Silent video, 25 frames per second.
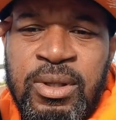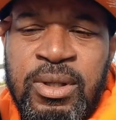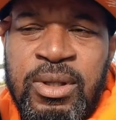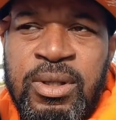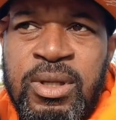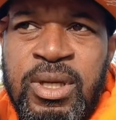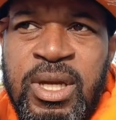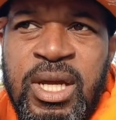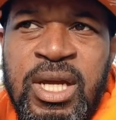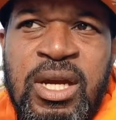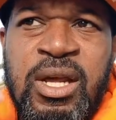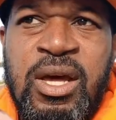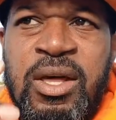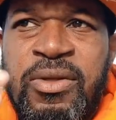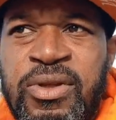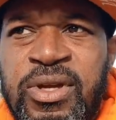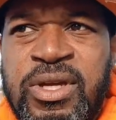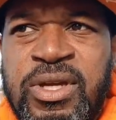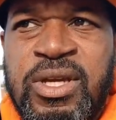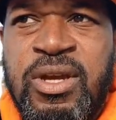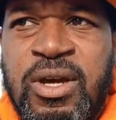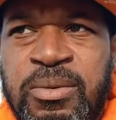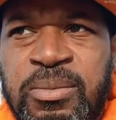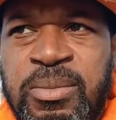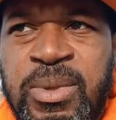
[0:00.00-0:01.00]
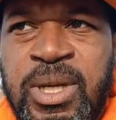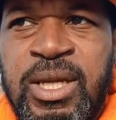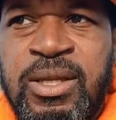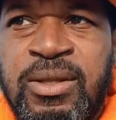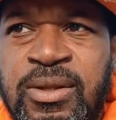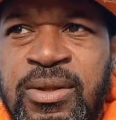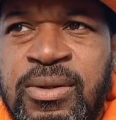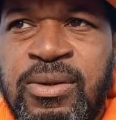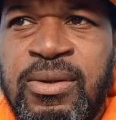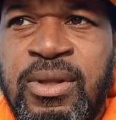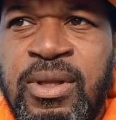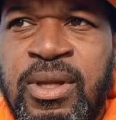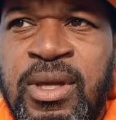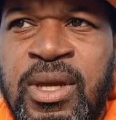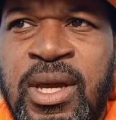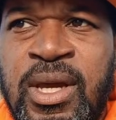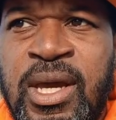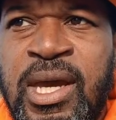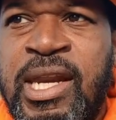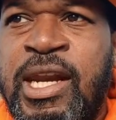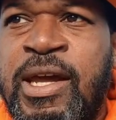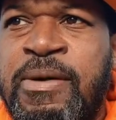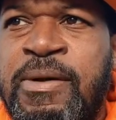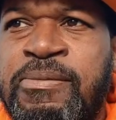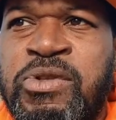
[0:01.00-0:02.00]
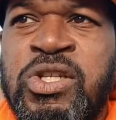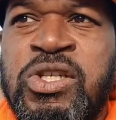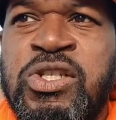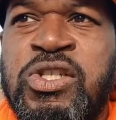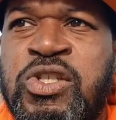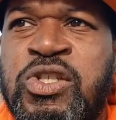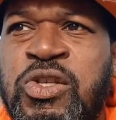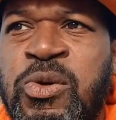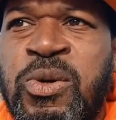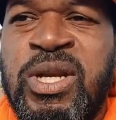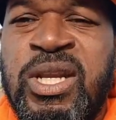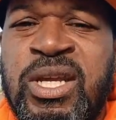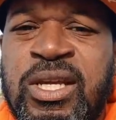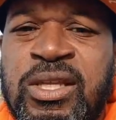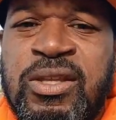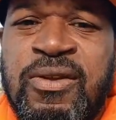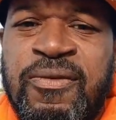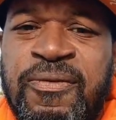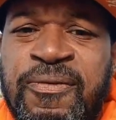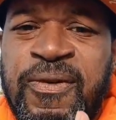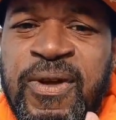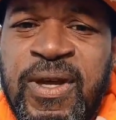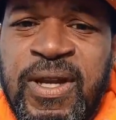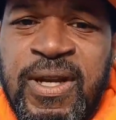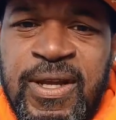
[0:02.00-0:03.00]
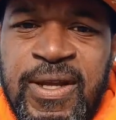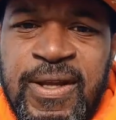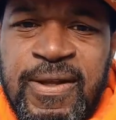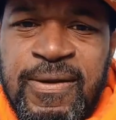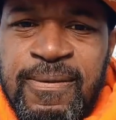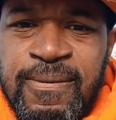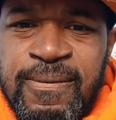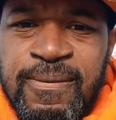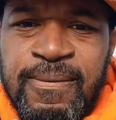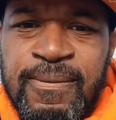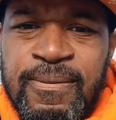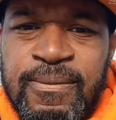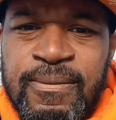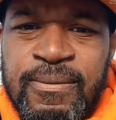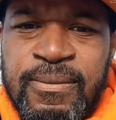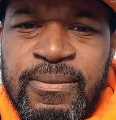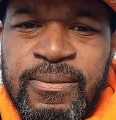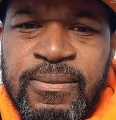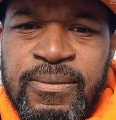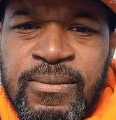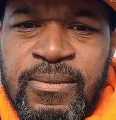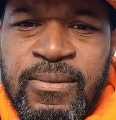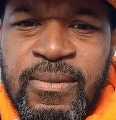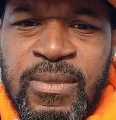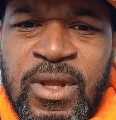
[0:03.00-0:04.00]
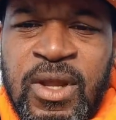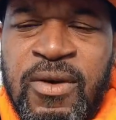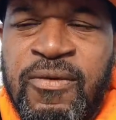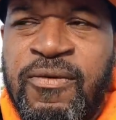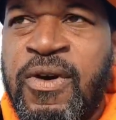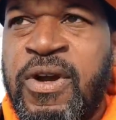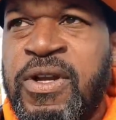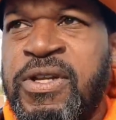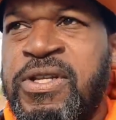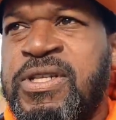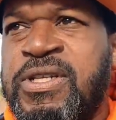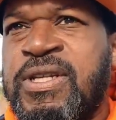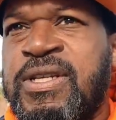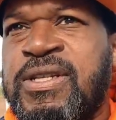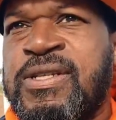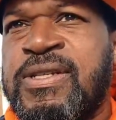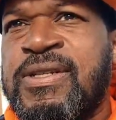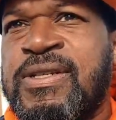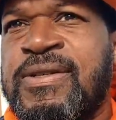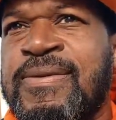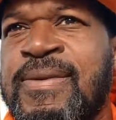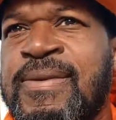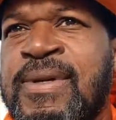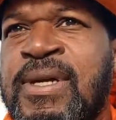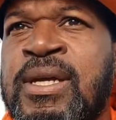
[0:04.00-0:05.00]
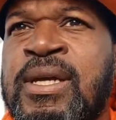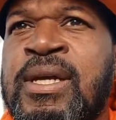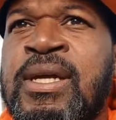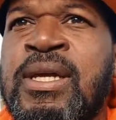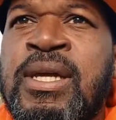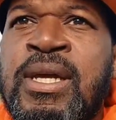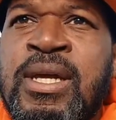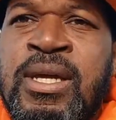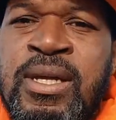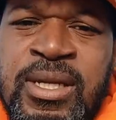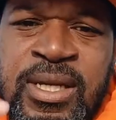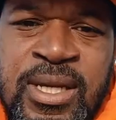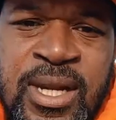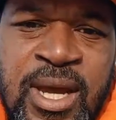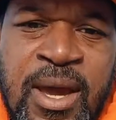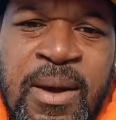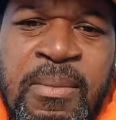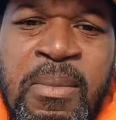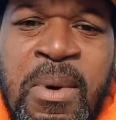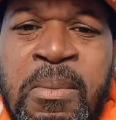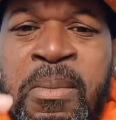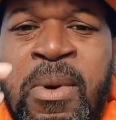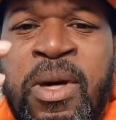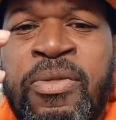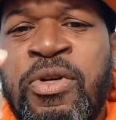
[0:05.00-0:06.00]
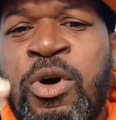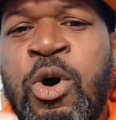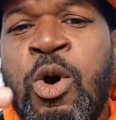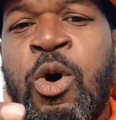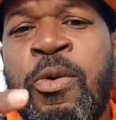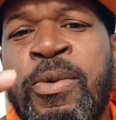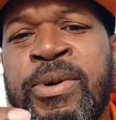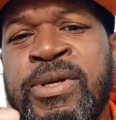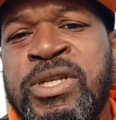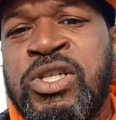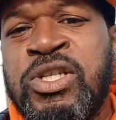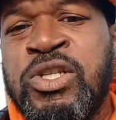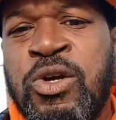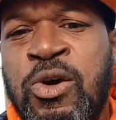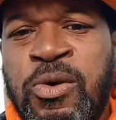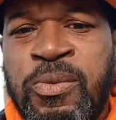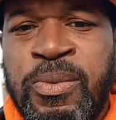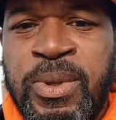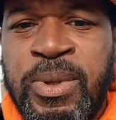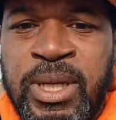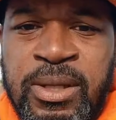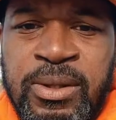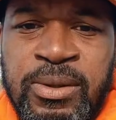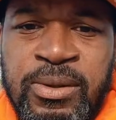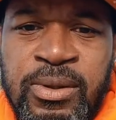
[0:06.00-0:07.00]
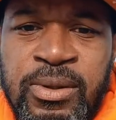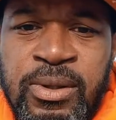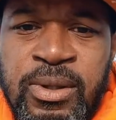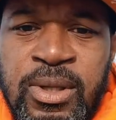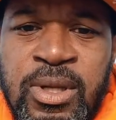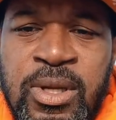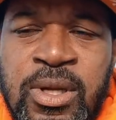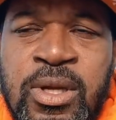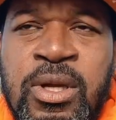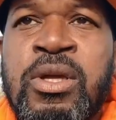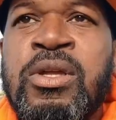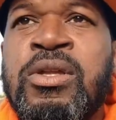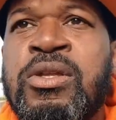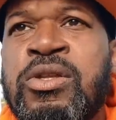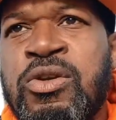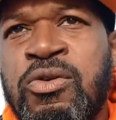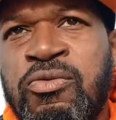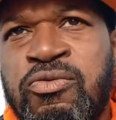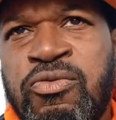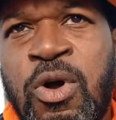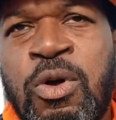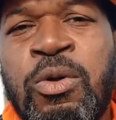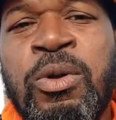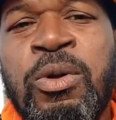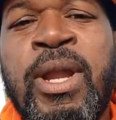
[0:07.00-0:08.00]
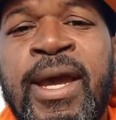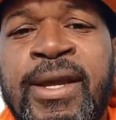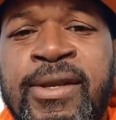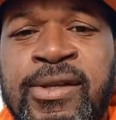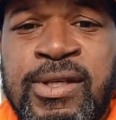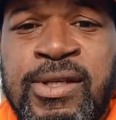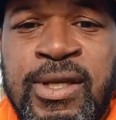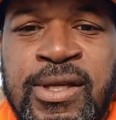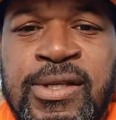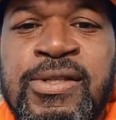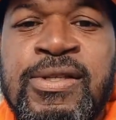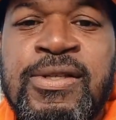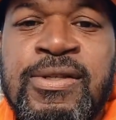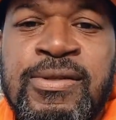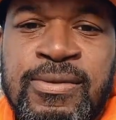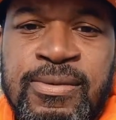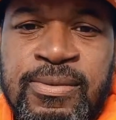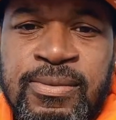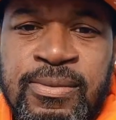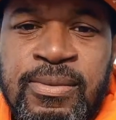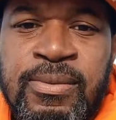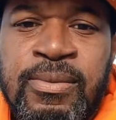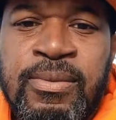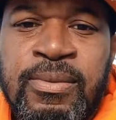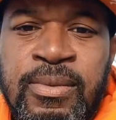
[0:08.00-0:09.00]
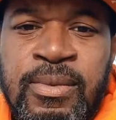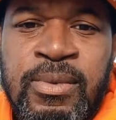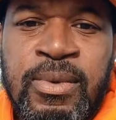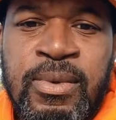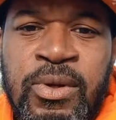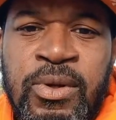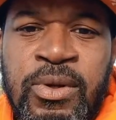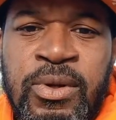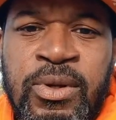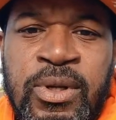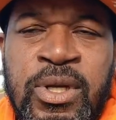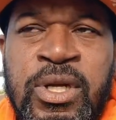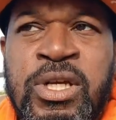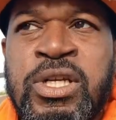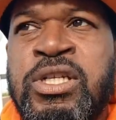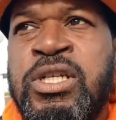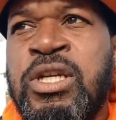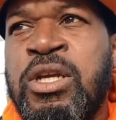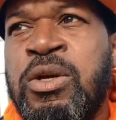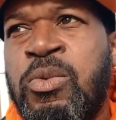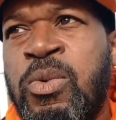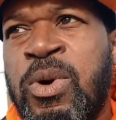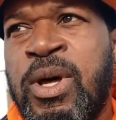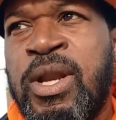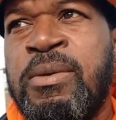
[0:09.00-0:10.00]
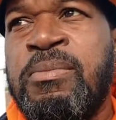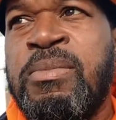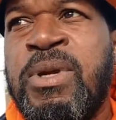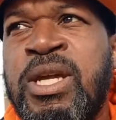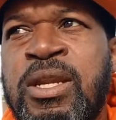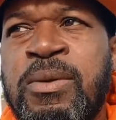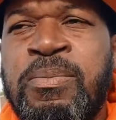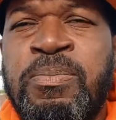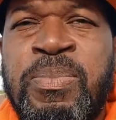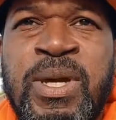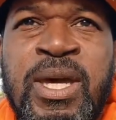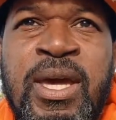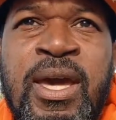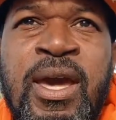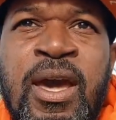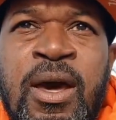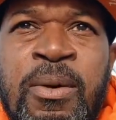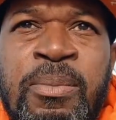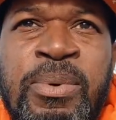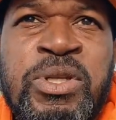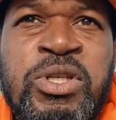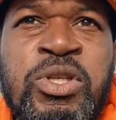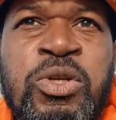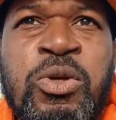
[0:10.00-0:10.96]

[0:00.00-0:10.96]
and other young men, and I'm just doing it to fit in. Versus, my mother always told me to roll like this. She wanted me to be able to